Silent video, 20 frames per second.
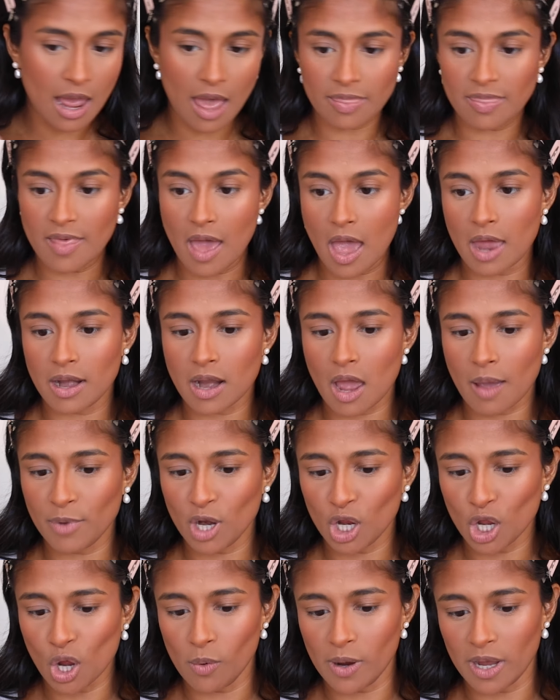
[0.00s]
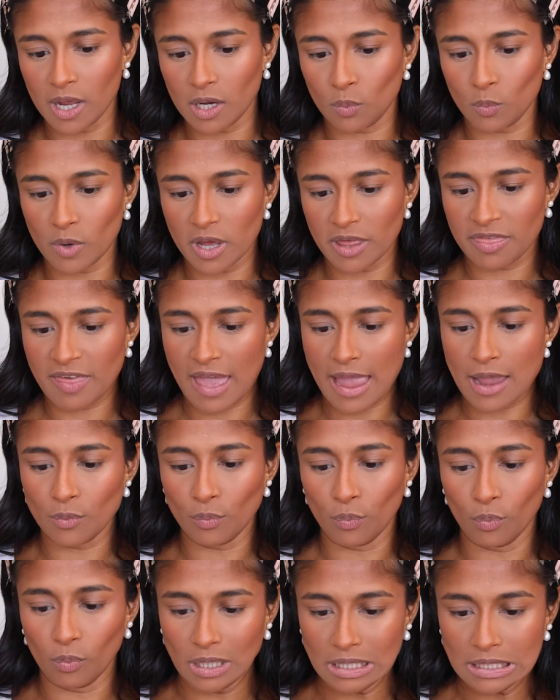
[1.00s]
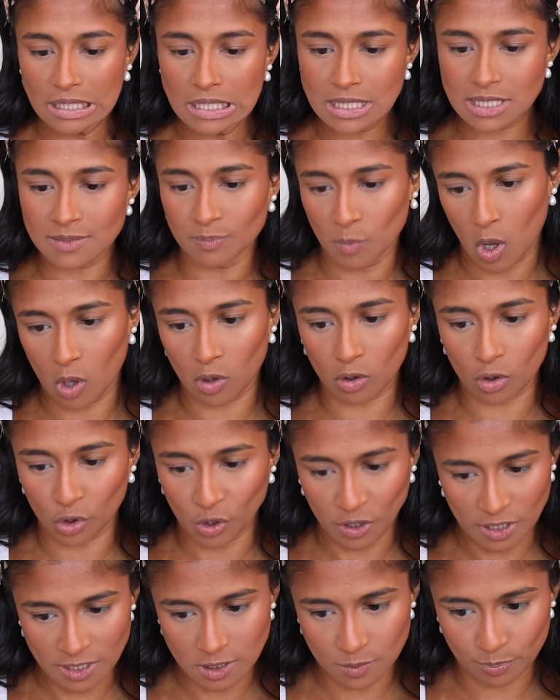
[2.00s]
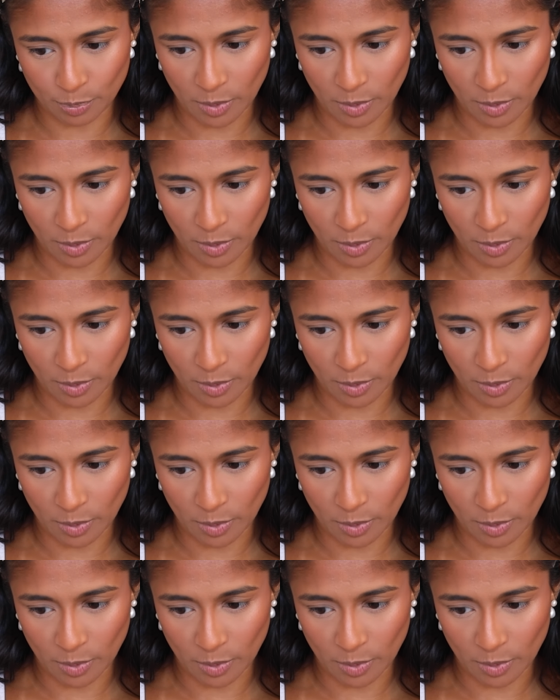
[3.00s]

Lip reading: And then I'm gonna go in with a really small crease